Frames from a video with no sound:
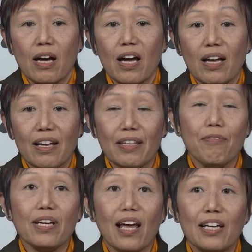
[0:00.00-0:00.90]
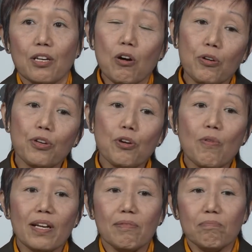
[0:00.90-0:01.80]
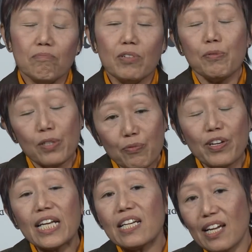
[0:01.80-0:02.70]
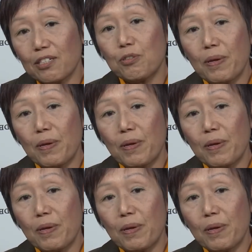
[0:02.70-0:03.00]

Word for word: and they realize, oh, you know what, we would really like to